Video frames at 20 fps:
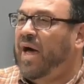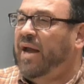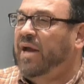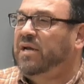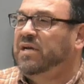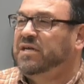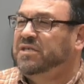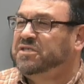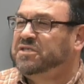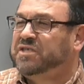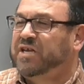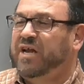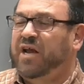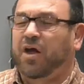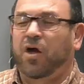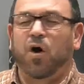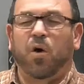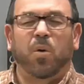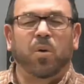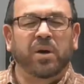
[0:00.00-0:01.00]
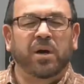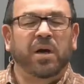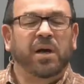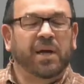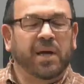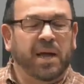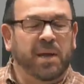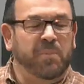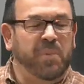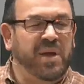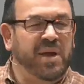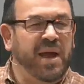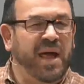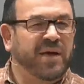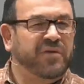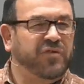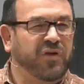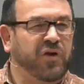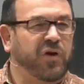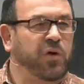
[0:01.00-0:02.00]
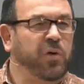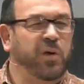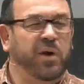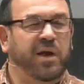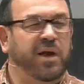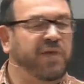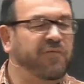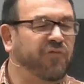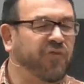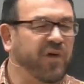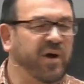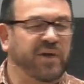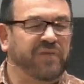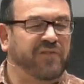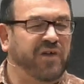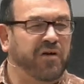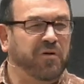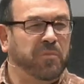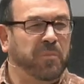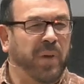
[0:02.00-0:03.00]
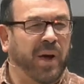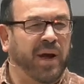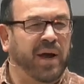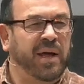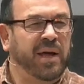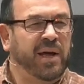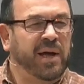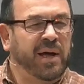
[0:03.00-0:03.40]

And instead of going and being executed in front of everybody,